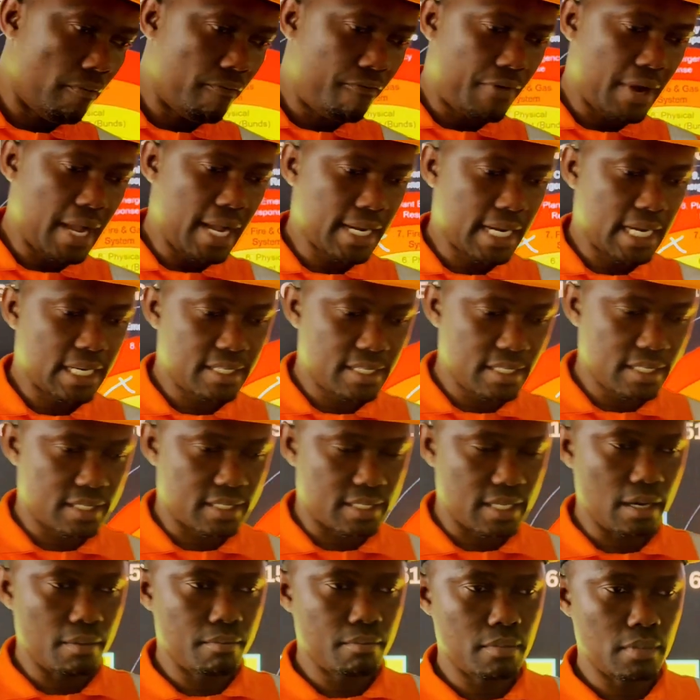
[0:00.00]
fire and gas
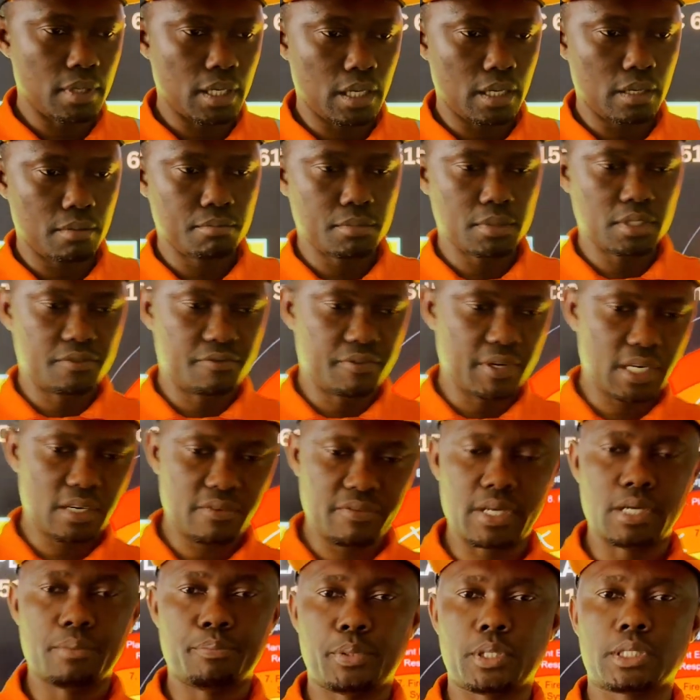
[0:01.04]
system is very,
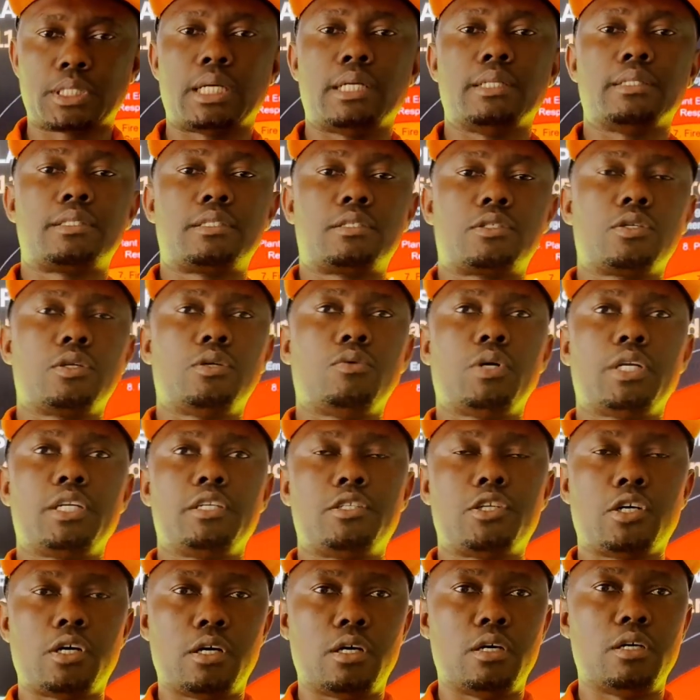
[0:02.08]
very important. So what it
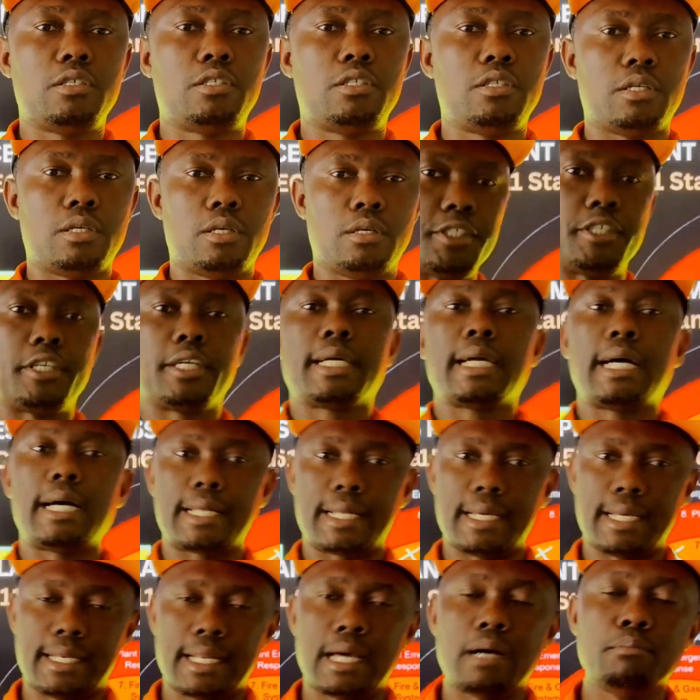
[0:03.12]
does, trigger an
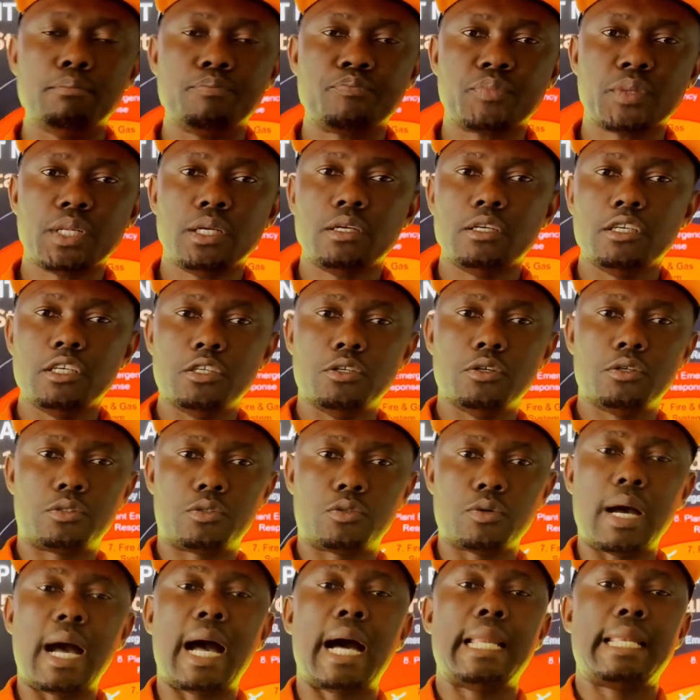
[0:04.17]
alarm,
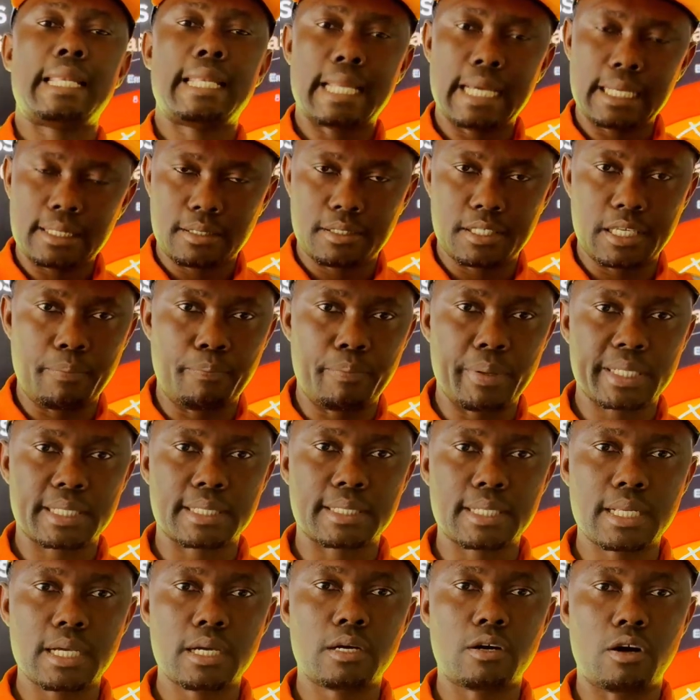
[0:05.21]
to alert the
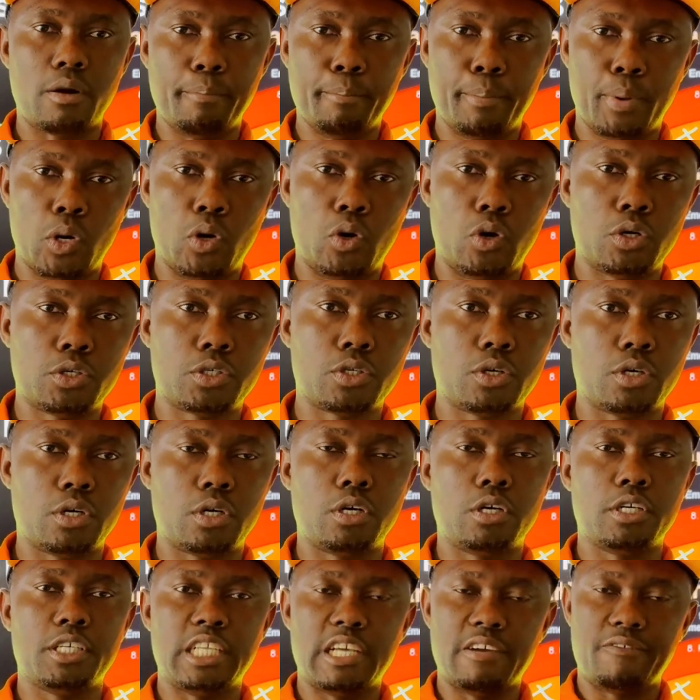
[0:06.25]
personnel on board
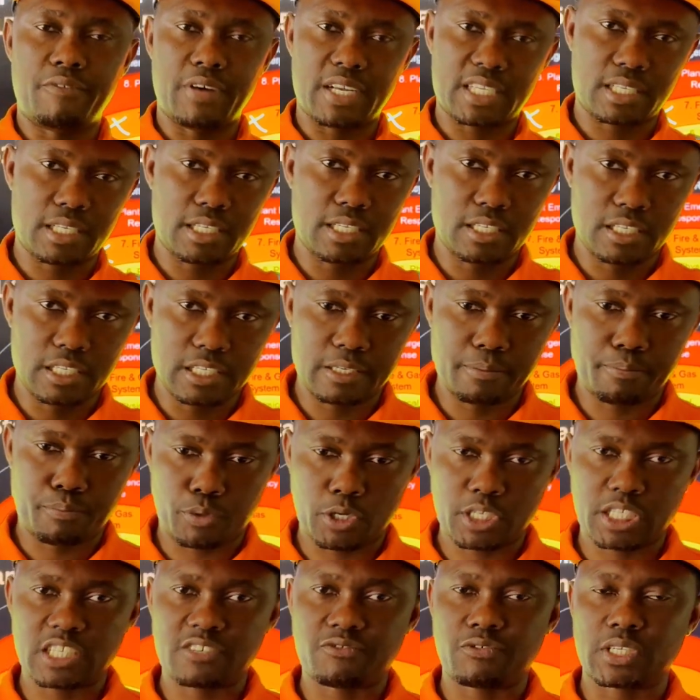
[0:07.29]
or in the
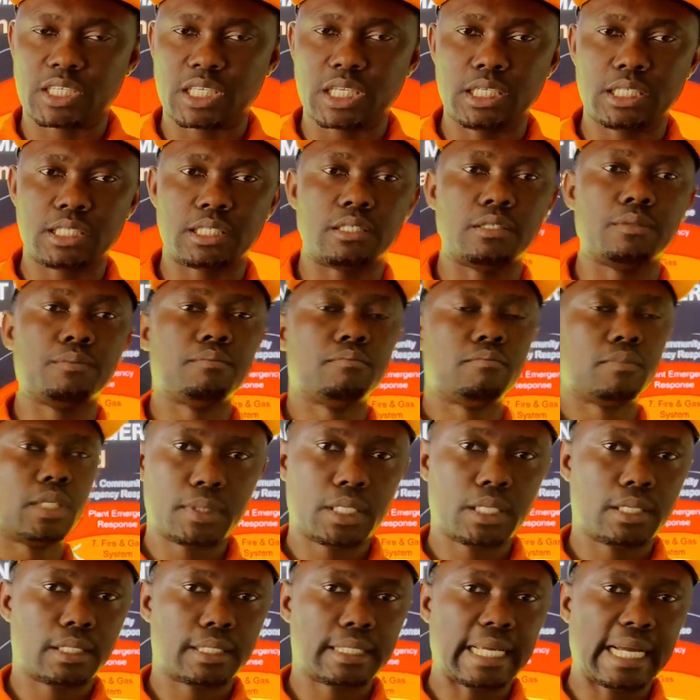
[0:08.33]
process facility
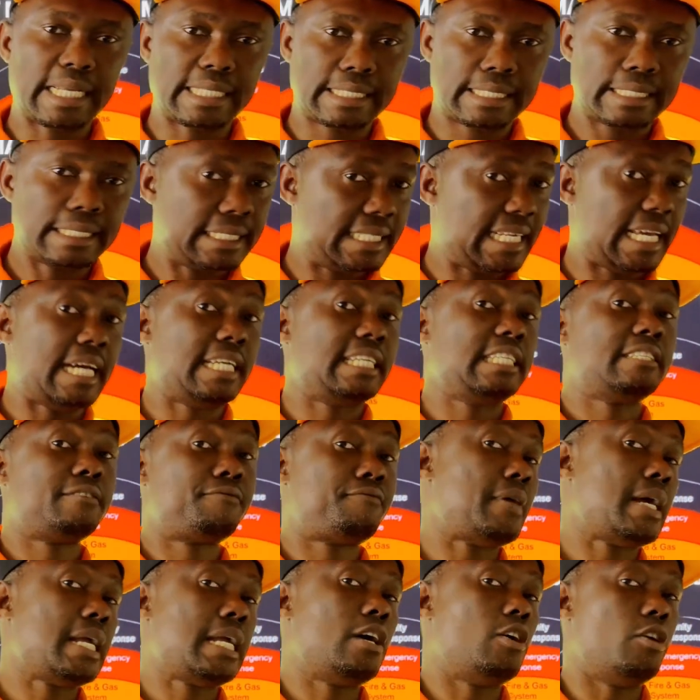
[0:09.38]
that there is
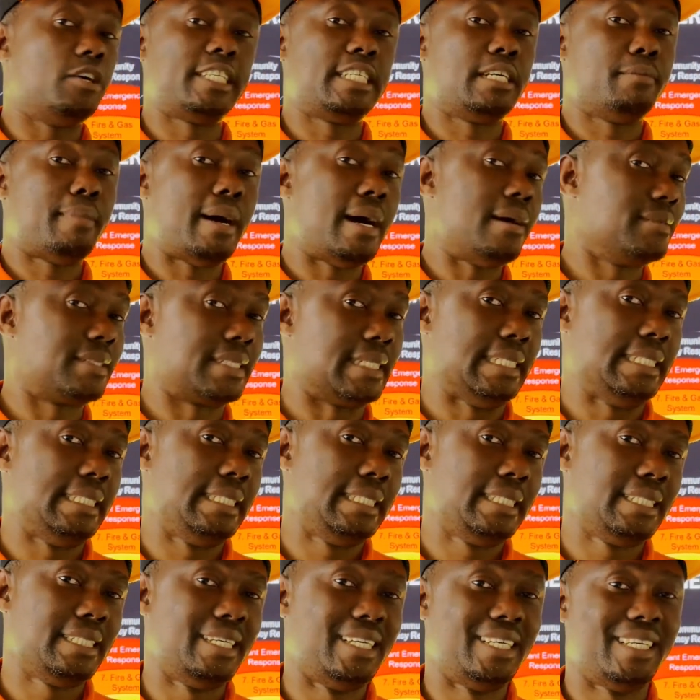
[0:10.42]
fire on the mountain.
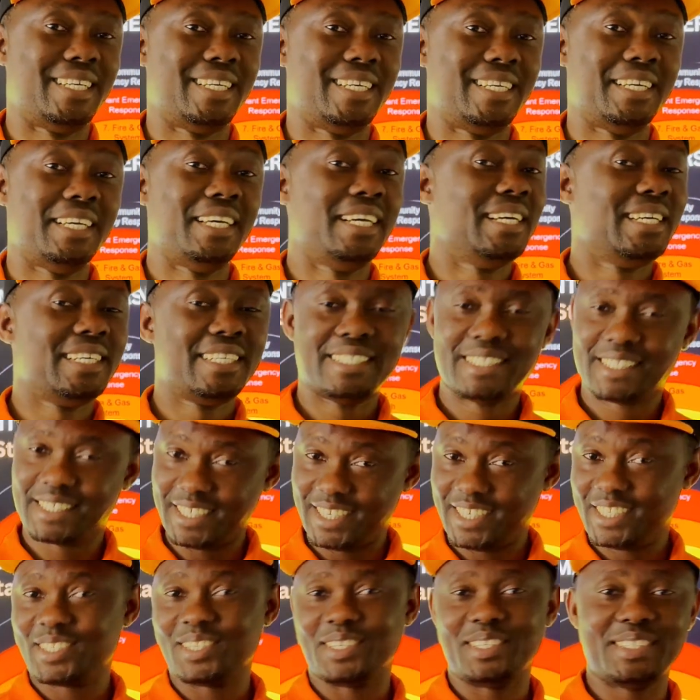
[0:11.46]

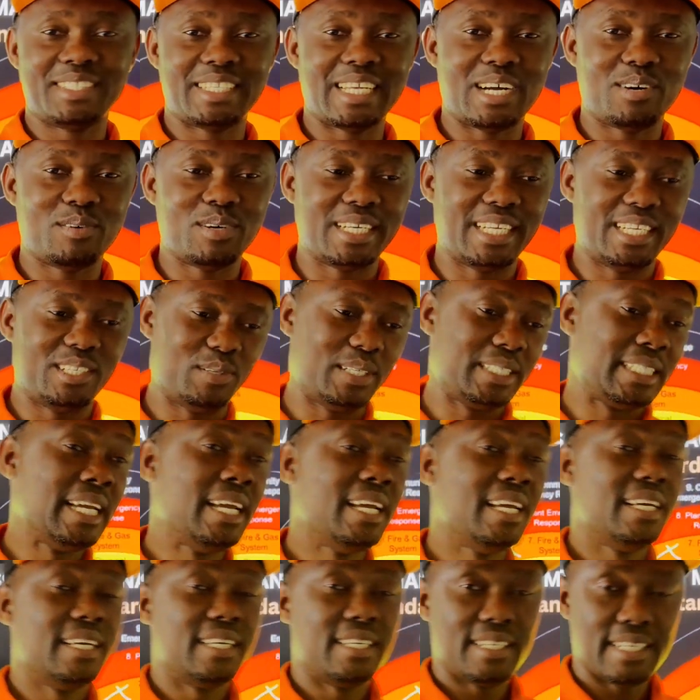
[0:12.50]
Sorry to use that word anyways.
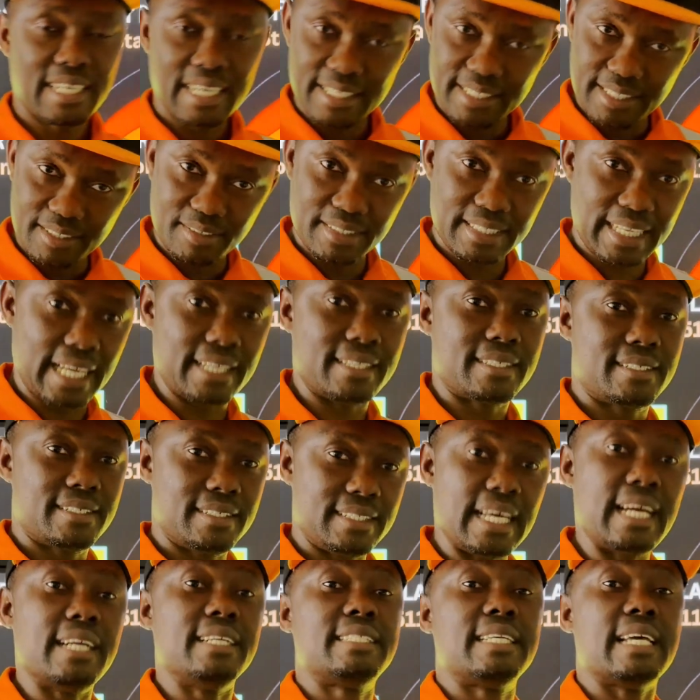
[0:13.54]
That
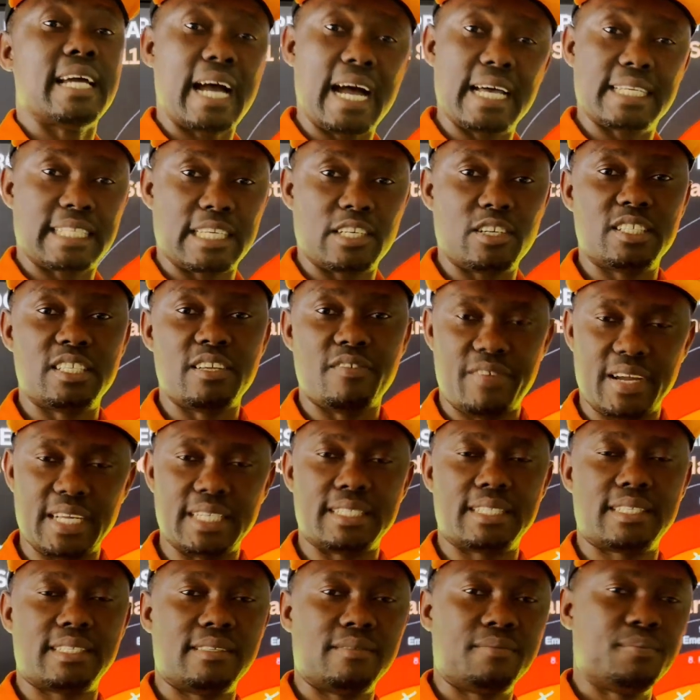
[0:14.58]
there is a hazardous
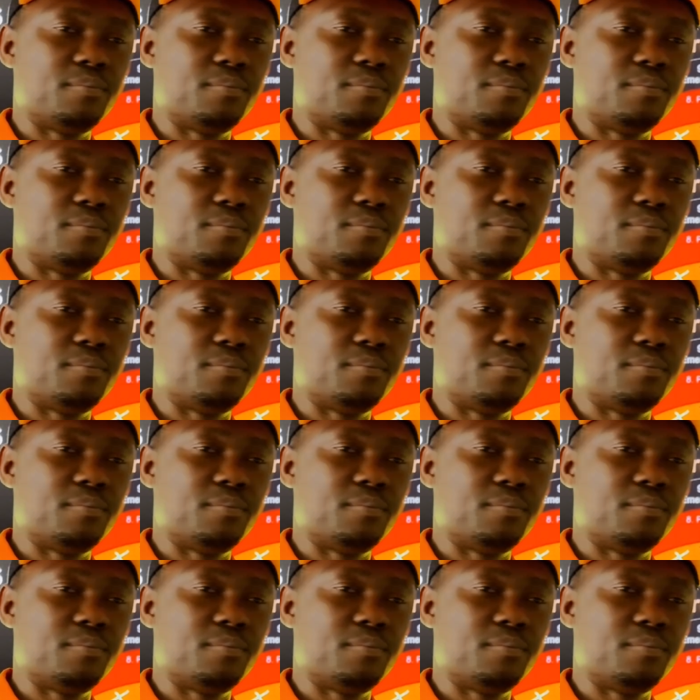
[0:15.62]
event,